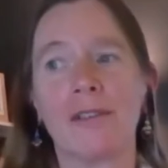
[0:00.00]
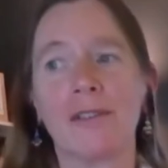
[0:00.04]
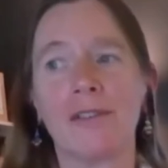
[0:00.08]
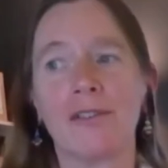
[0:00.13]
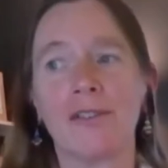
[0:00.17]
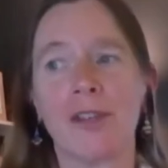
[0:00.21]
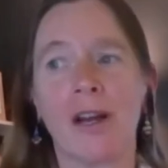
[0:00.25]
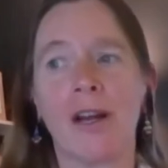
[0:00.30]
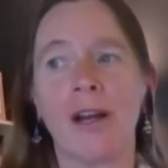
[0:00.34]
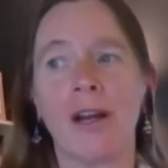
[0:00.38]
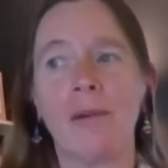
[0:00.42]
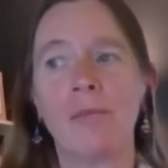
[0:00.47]

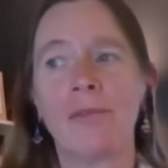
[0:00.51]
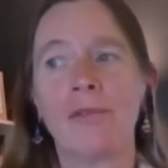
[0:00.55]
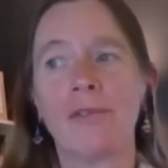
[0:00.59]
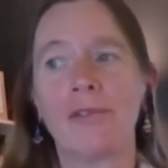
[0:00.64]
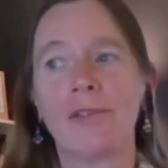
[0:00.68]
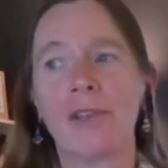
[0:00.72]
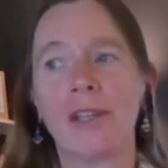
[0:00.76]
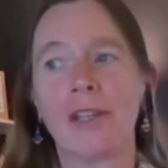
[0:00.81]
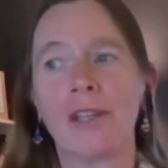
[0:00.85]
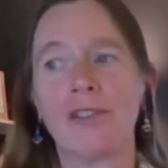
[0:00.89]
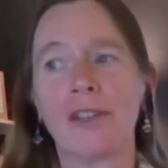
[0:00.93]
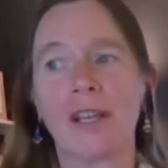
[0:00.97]
Jobs,
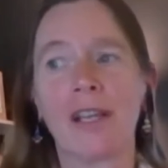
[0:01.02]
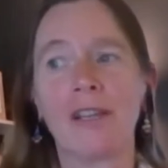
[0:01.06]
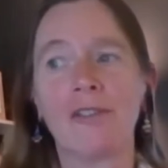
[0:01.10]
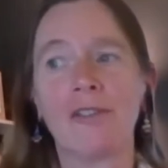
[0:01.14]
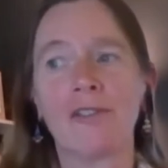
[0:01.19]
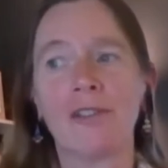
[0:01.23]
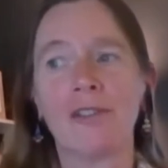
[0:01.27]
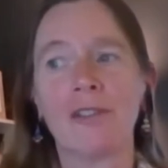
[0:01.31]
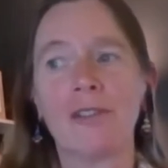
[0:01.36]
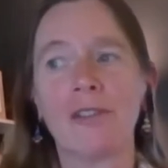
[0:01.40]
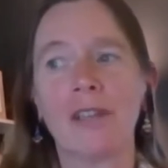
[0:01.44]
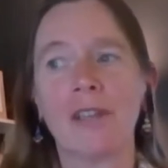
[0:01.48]

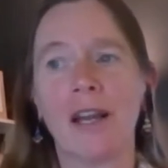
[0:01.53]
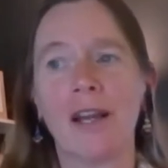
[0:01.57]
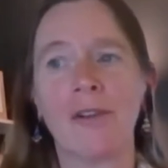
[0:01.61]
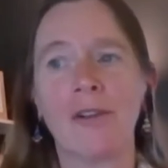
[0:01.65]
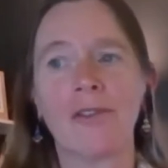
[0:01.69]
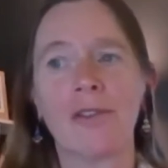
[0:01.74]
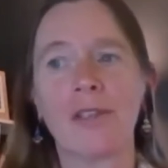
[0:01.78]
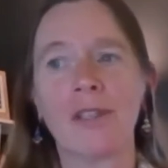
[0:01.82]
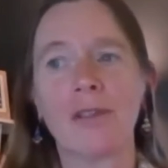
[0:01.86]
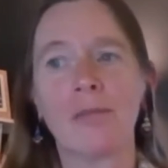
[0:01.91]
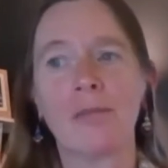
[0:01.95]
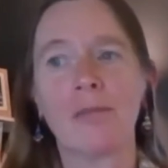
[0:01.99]
education,
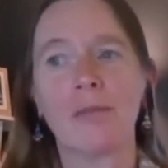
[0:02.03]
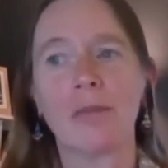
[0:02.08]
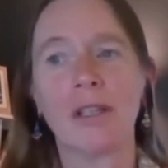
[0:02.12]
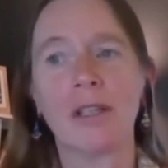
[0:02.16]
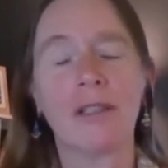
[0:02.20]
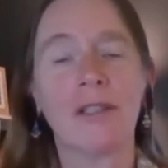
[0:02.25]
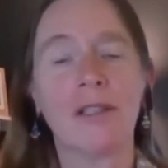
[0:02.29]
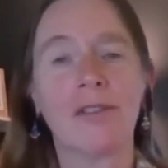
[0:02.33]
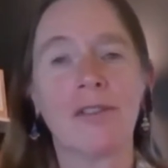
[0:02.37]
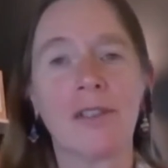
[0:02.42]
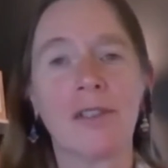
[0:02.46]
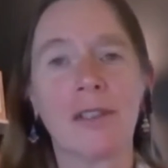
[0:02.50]
housing,
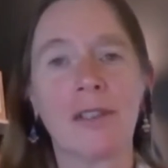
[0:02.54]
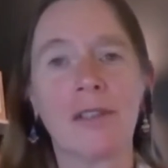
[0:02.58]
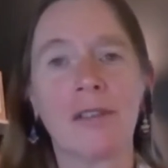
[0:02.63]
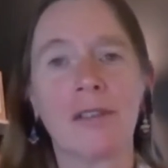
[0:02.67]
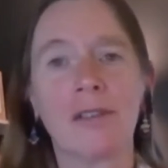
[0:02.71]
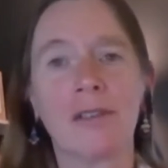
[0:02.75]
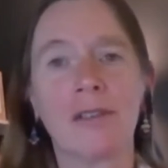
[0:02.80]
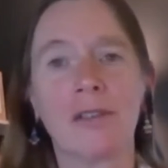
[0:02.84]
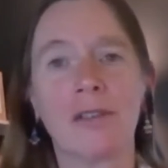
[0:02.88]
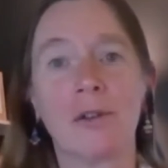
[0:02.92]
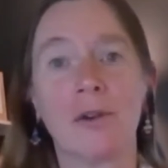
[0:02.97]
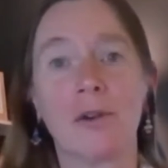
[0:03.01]
policing,
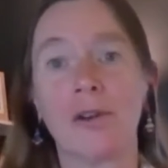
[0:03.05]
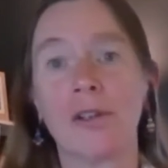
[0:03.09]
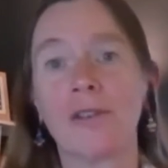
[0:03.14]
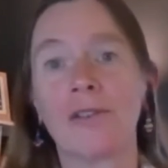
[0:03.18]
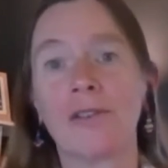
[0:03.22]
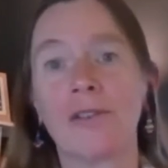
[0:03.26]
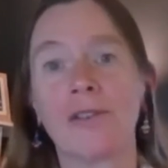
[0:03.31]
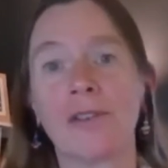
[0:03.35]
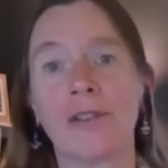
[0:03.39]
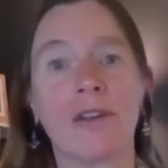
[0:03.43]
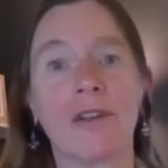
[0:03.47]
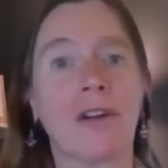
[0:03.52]

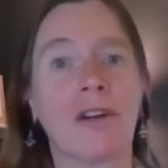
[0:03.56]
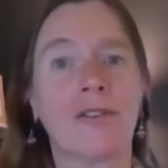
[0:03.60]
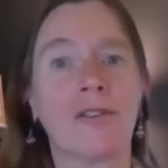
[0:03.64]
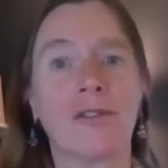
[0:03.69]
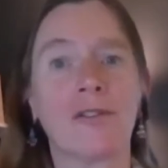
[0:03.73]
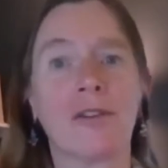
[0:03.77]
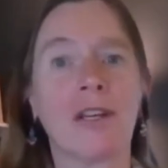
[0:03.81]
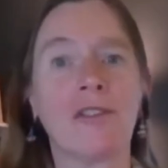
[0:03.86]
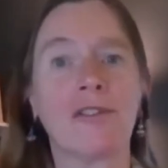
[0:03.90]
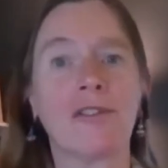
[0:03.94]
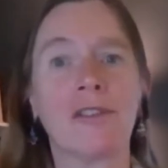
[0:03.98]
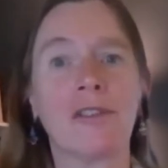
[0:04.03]
courts,
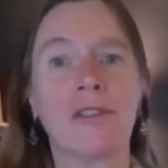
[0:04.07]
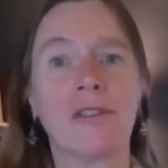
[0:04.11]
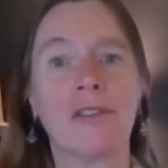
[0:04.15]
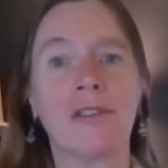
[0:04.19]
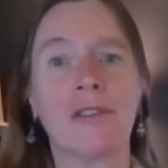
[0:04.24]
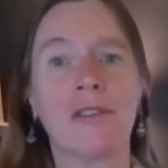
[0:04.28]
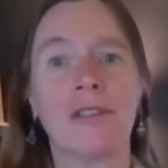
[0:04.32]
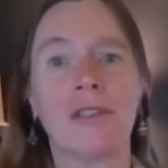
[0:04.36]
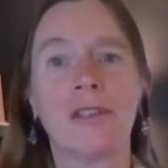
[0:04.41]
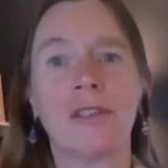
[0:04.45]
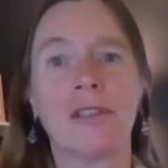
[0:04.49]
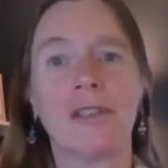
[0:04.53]
incarceration,